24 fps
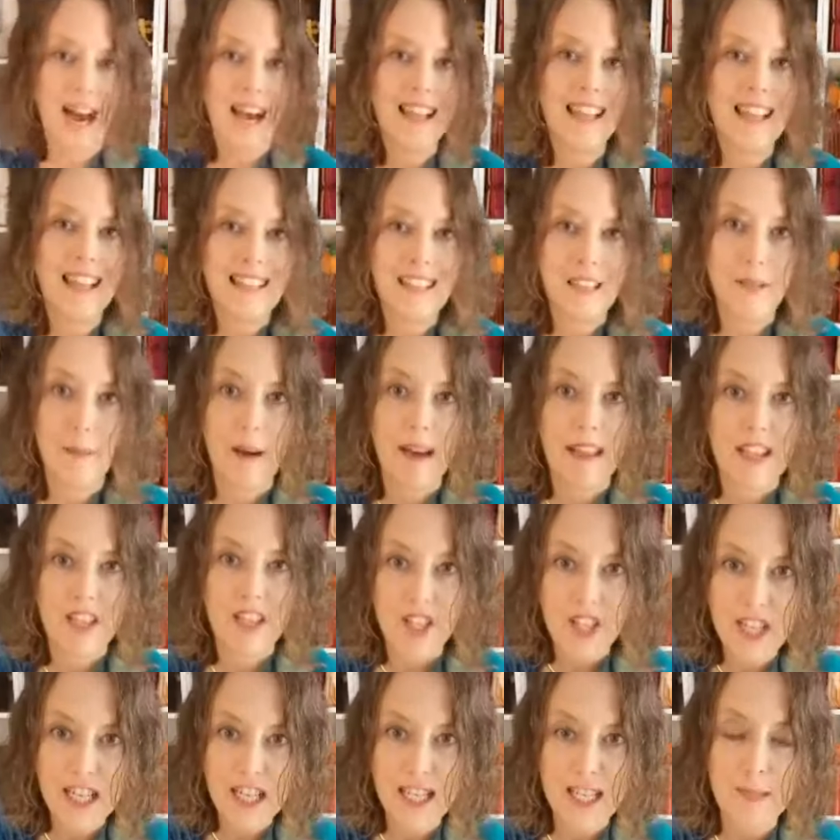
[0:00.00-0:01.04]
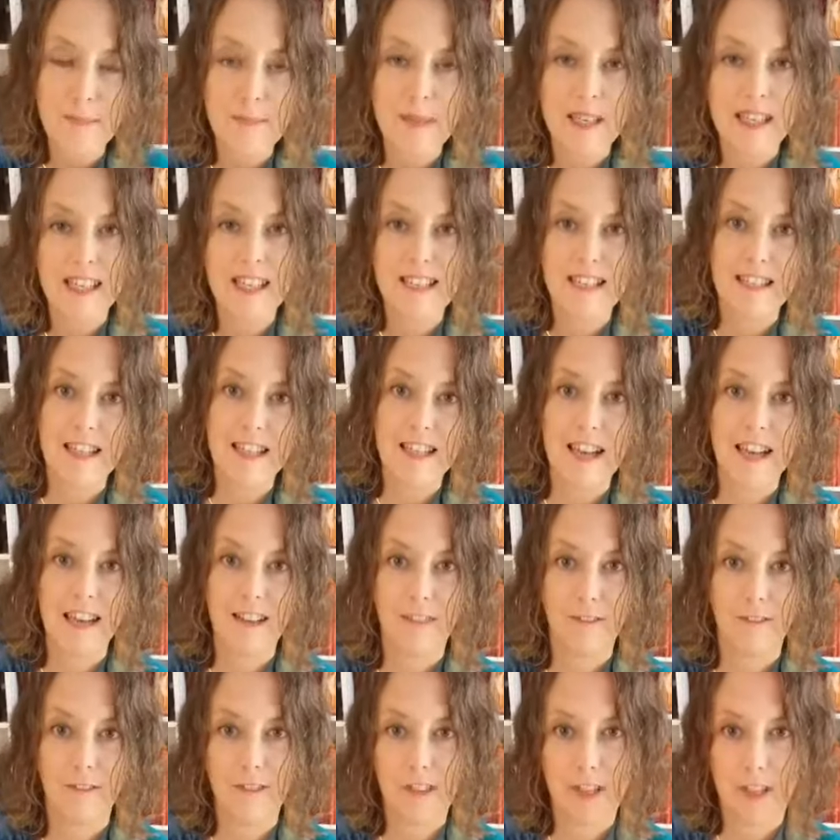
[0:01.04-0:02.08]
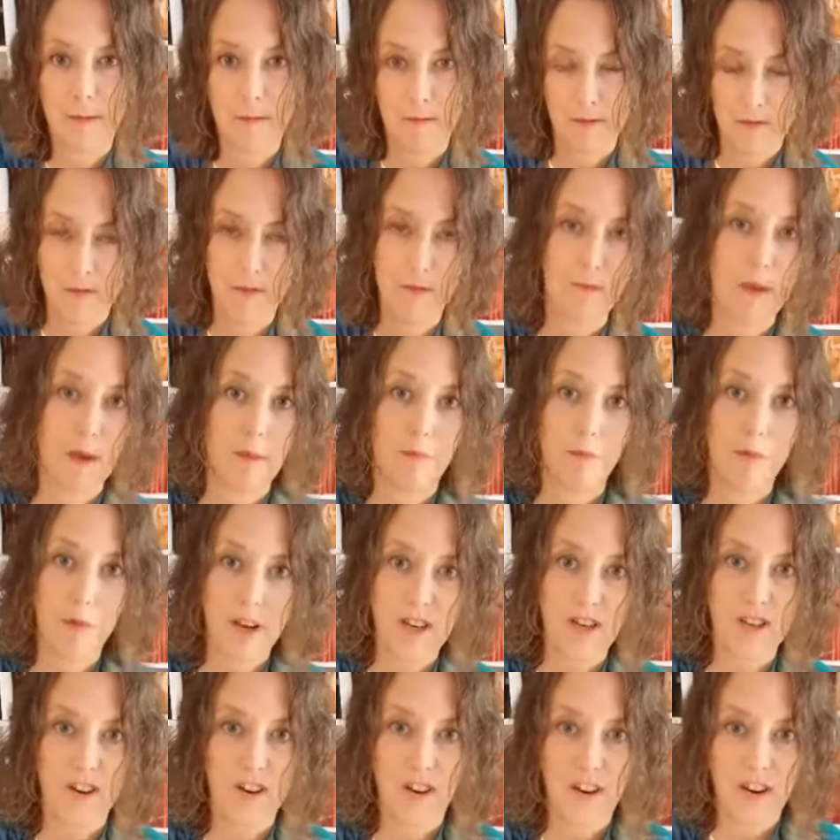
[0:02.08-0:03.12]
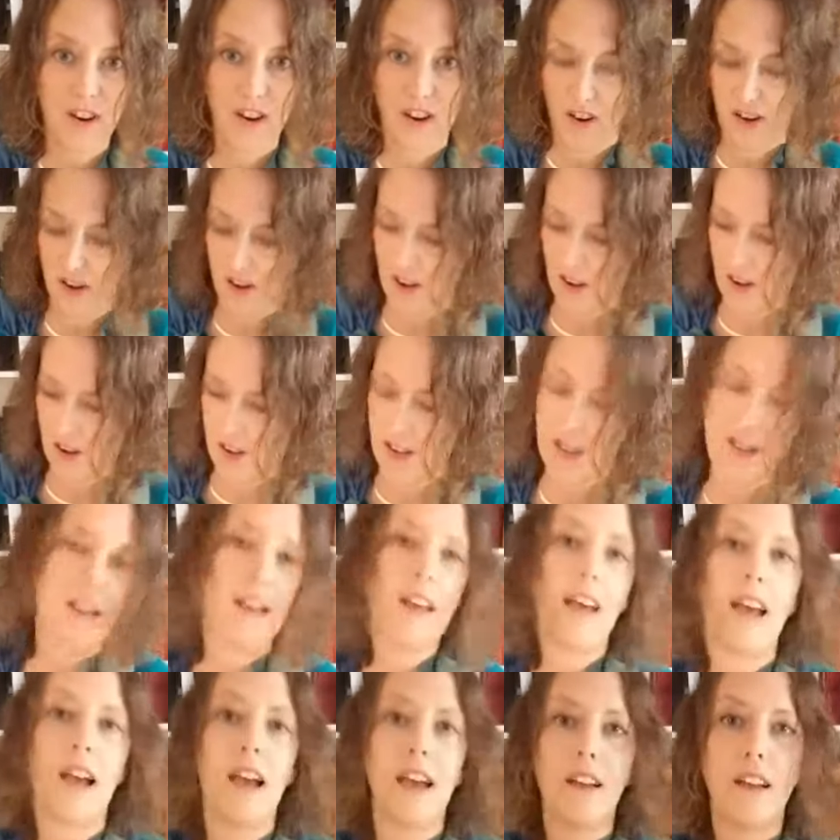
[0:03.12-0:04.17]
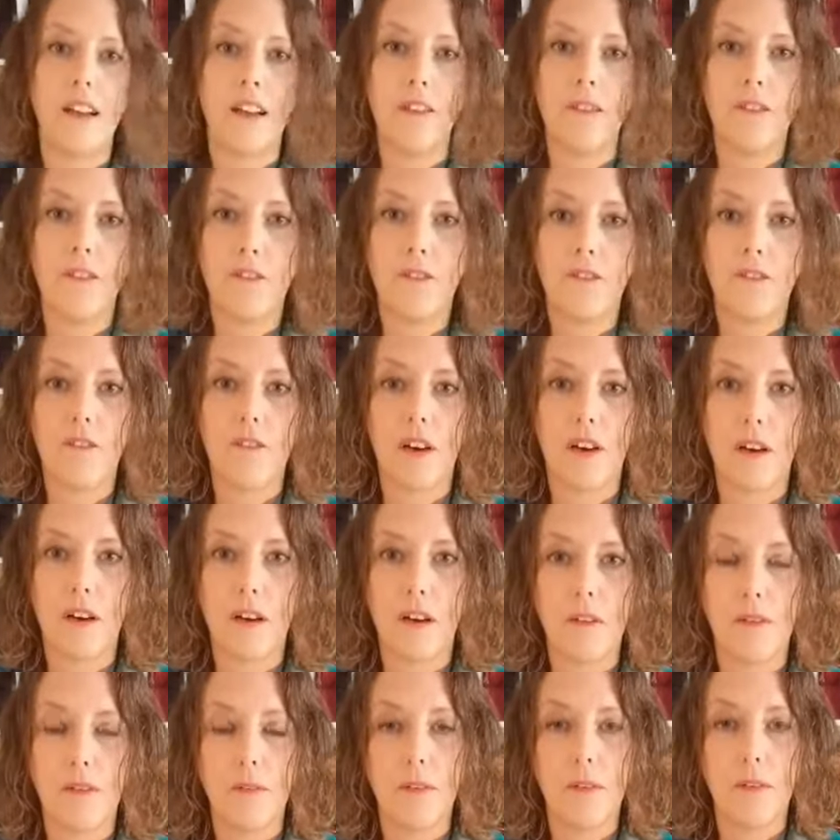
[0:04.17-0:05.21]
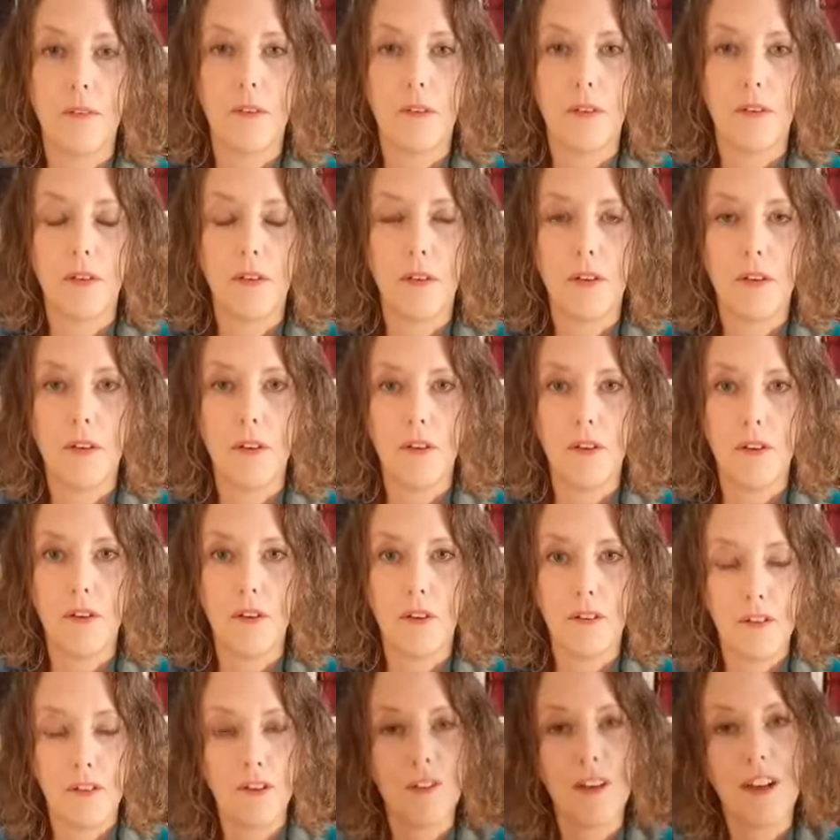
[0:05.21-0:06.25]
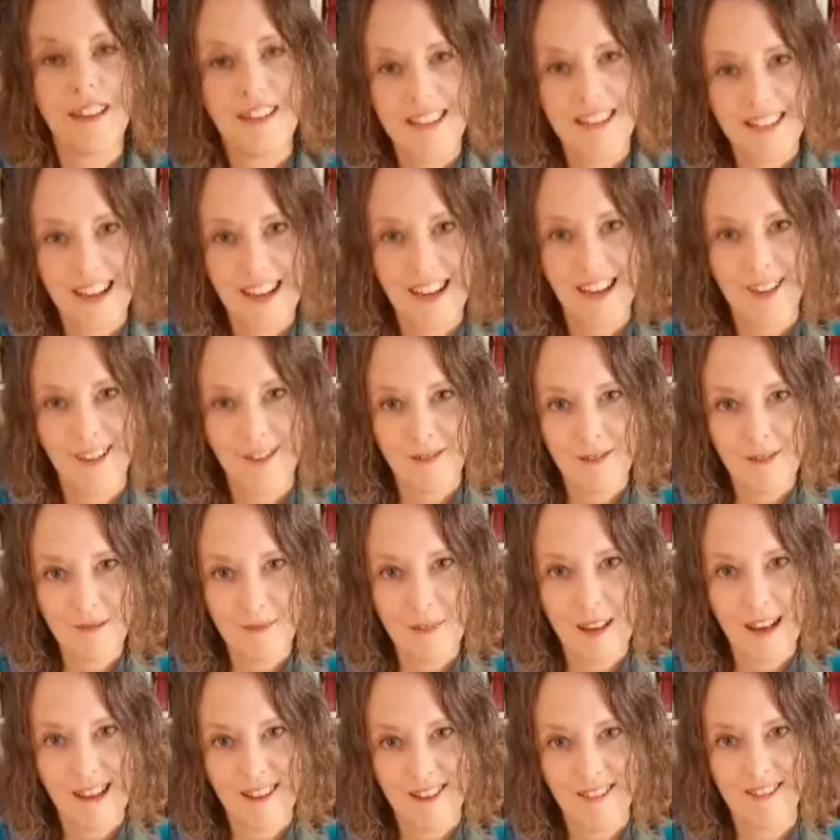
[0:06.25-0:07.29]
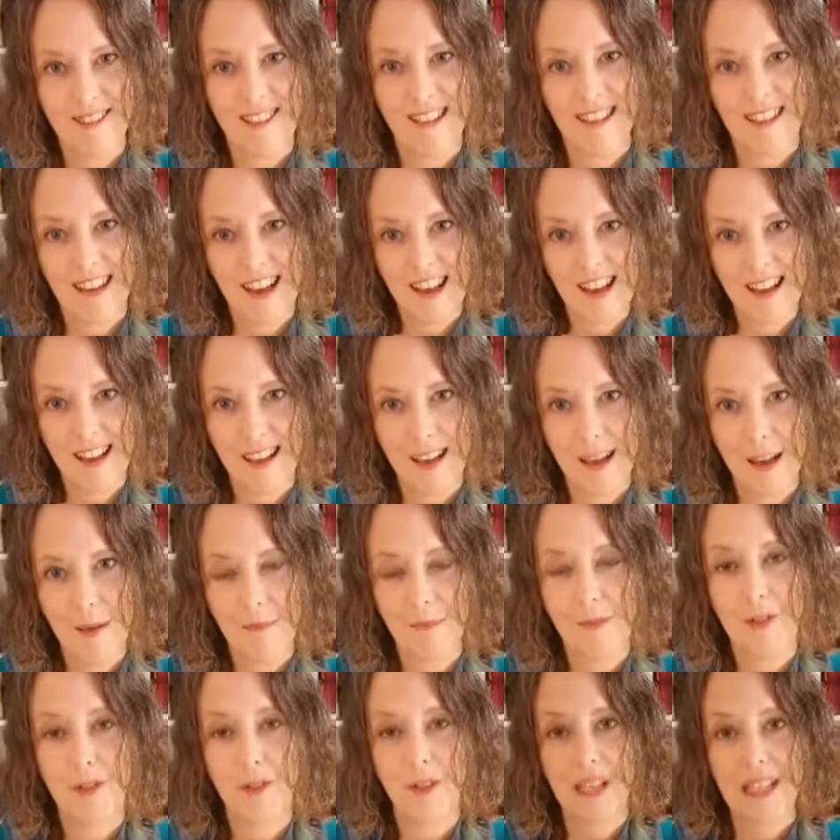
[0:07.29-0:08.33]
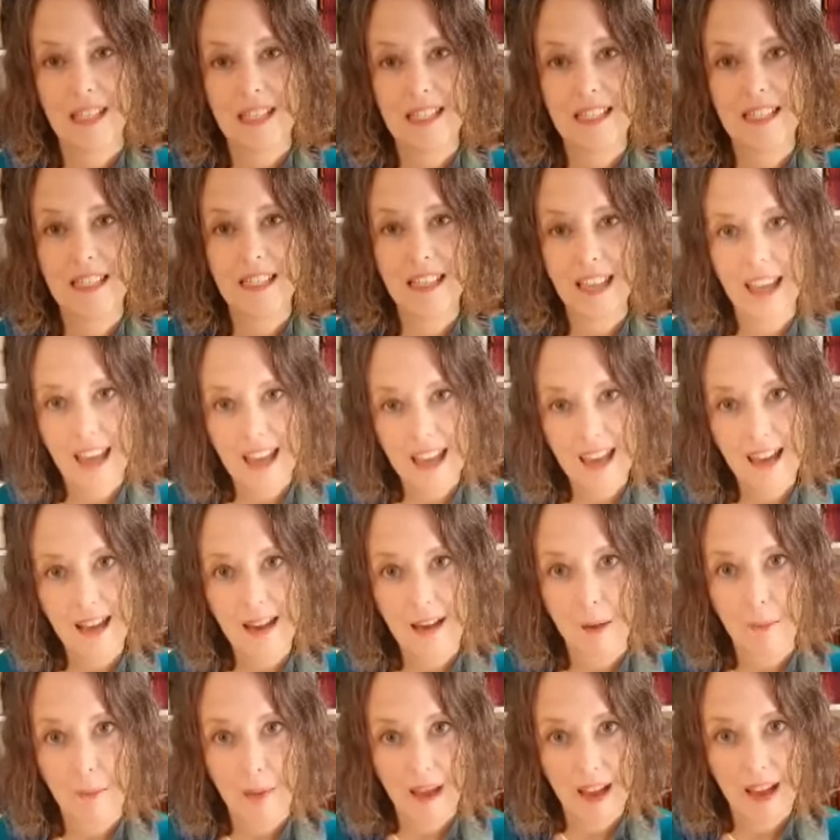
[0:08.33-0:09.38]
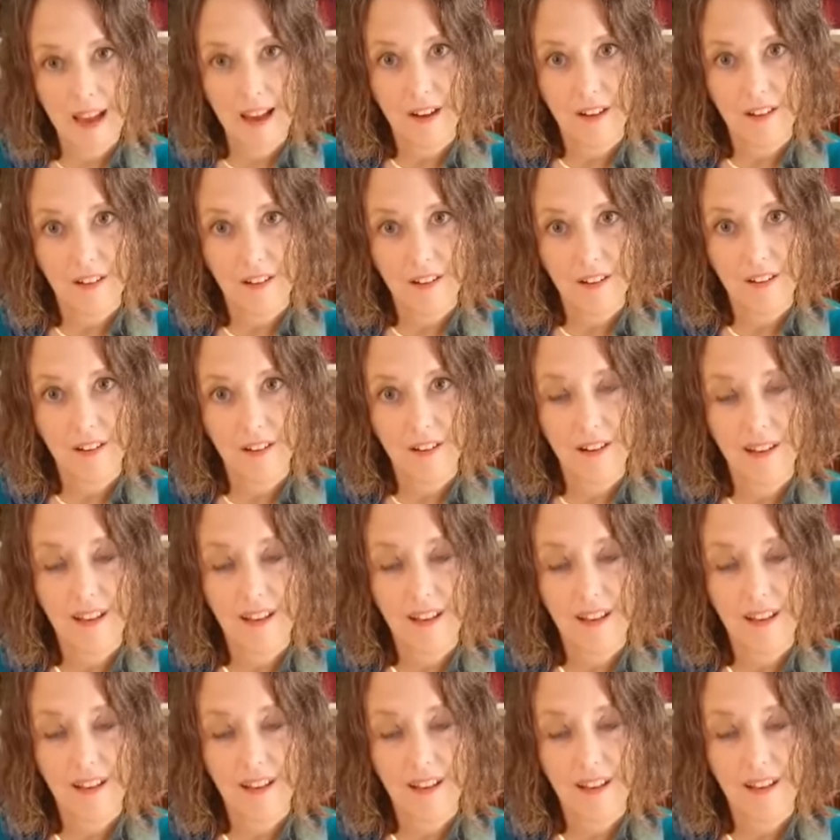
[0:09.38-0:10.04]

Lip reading: like to buy the sheets because then I can feed them through my printer. And if you're not designing your own pattern like I am, you can scan a pattern